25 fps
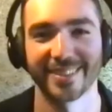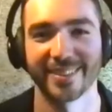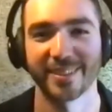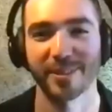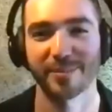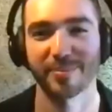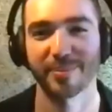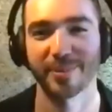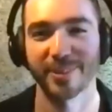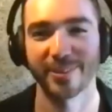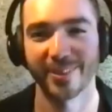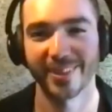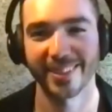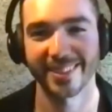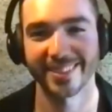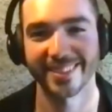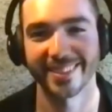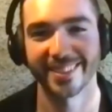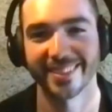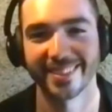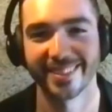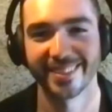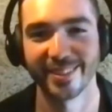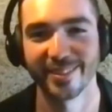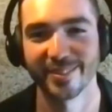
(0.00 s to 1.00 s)
That's been great.
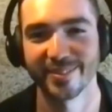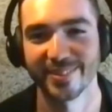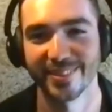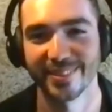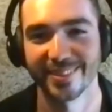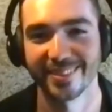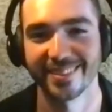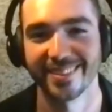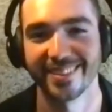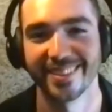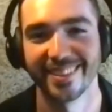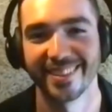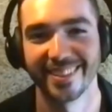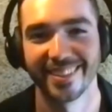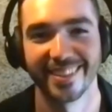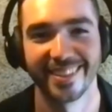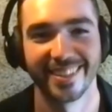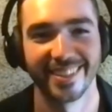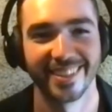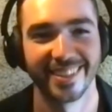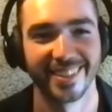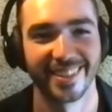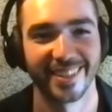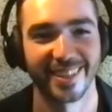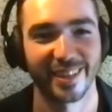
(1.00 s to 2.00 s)
Thank you for
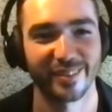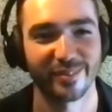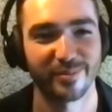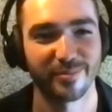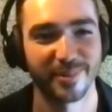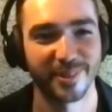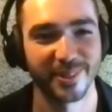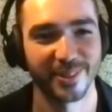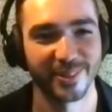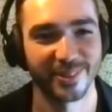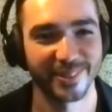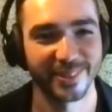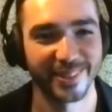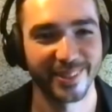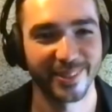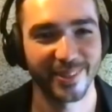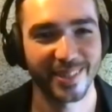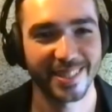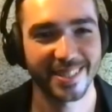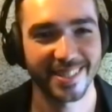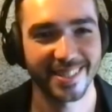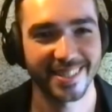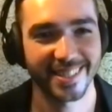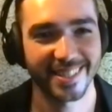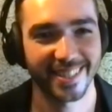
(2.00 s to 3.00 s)
having me on.
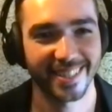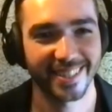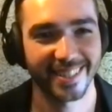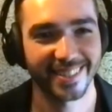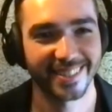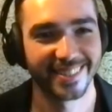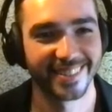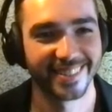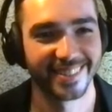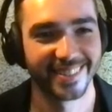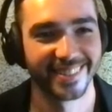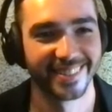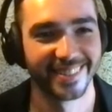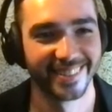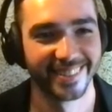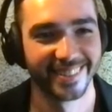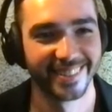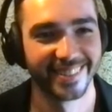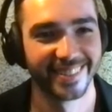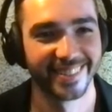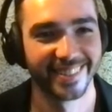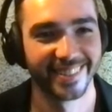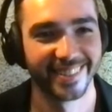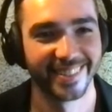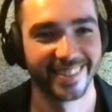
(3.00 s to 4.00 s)
Great to chat.
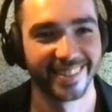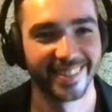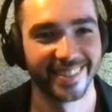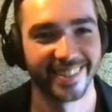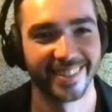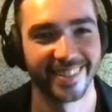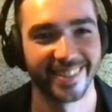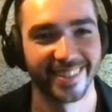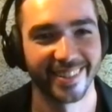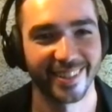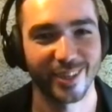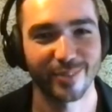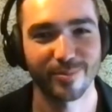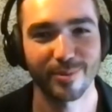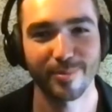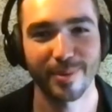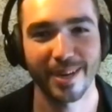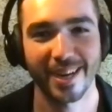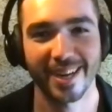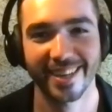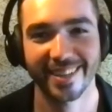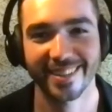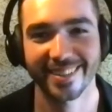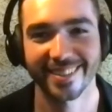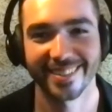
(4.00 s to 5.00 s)
I'll be
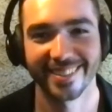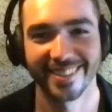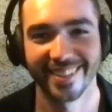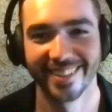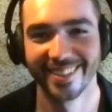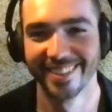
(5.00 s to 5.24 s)
back.